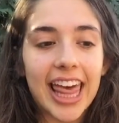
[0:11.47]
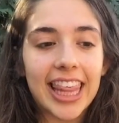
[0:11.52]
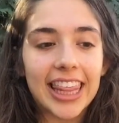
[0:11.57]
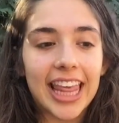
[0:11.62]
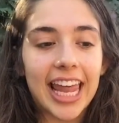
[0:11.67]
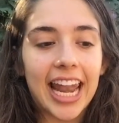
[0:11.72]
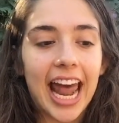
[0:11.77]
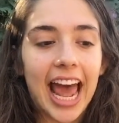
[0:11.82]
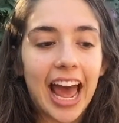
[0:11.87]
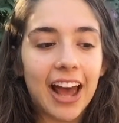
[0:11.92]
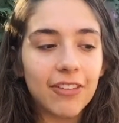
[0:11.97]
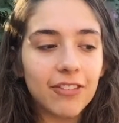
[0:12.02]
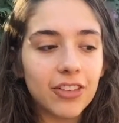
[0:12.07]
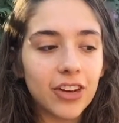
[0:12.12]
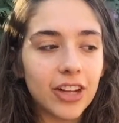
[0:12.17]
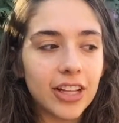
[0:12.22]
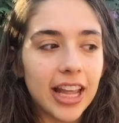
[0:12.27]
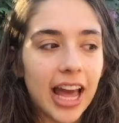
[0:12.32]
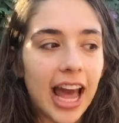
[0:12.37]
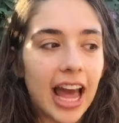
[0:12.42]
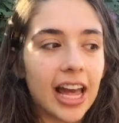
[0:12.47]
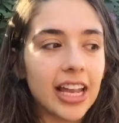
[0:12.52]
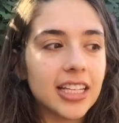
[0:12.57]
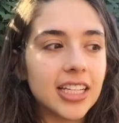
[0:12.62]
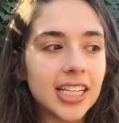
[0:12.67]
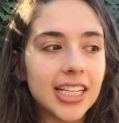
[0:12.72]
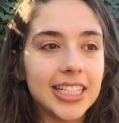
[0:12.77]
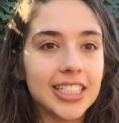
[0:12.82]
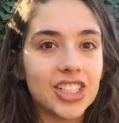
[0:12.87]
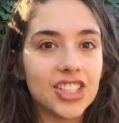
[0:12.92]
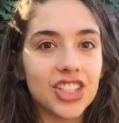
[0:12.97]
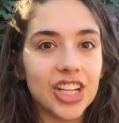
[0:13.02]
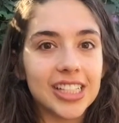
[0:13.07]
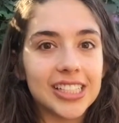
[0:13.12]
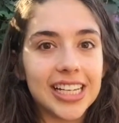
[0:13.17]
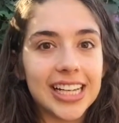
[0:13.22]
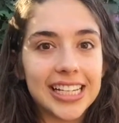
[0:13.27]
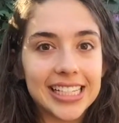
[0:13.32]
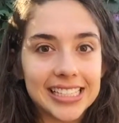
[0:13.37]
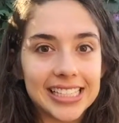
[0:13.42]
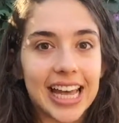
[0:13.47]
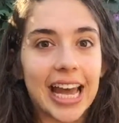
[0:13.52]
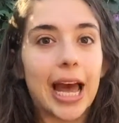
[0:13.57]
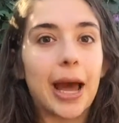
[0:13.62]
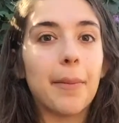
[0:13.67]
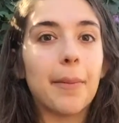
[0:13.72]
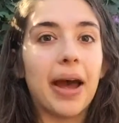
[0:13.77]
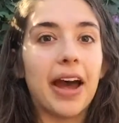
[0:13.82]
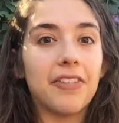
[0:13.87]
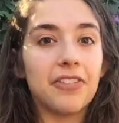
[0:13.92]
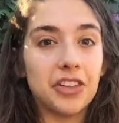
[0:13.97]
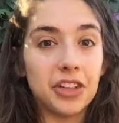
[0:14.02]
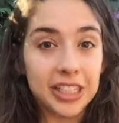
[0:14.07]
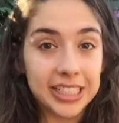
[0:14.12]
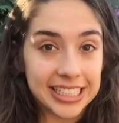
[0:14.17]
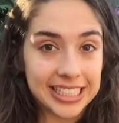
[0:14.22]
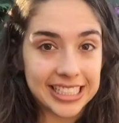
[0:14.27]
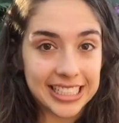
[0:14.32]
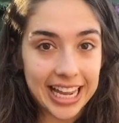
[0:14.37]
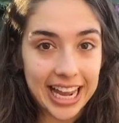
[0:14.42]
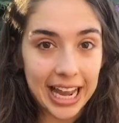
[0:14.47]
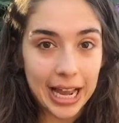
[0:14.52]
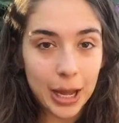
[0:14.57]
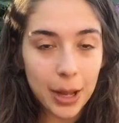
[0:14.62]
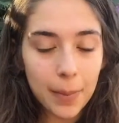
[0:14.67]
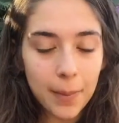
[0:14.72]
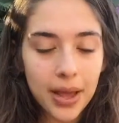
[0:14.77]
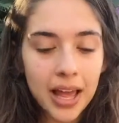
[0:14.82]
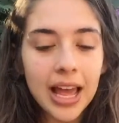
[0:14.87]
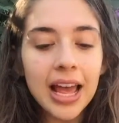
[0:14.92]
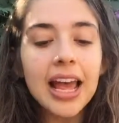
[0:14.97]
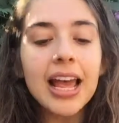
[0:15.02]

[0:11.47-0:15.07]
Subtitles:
and then after that it's just exam after exam.